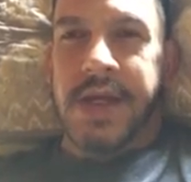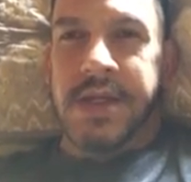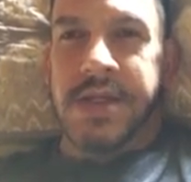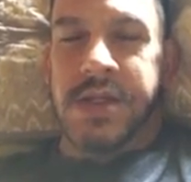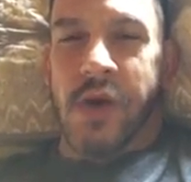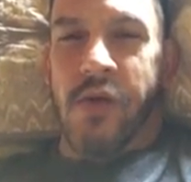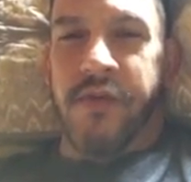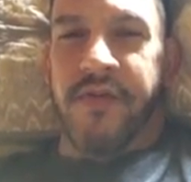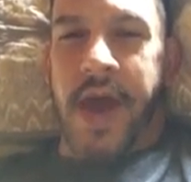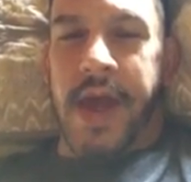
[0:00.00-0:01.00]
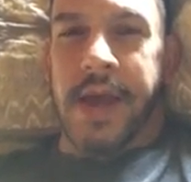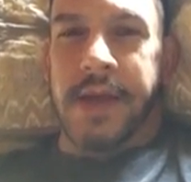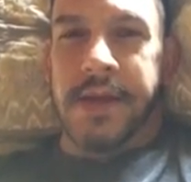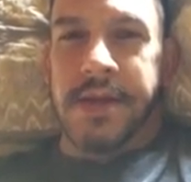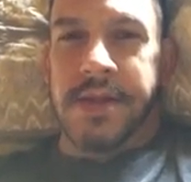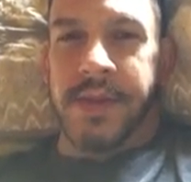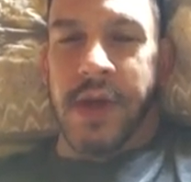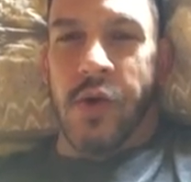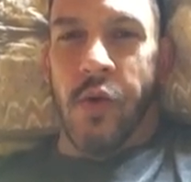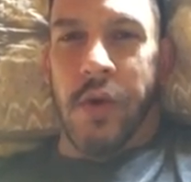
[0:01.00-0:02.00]
So Fang, to
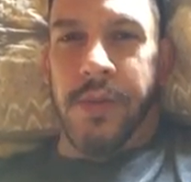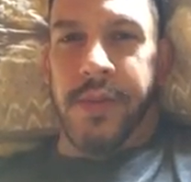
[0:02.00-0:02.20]
be cool,